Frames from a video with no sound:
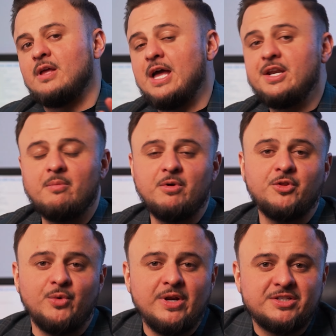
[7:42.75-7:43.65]
And number
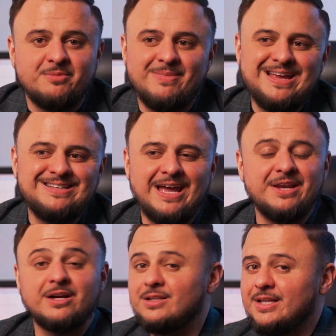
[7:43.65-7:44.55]
3 is to
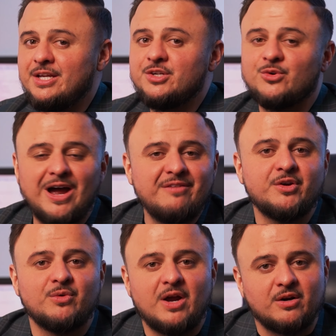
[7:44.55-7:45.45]
maintain a clean
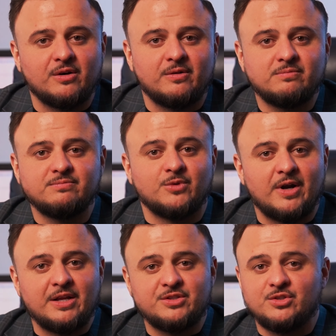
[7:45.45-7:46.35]
driving record right?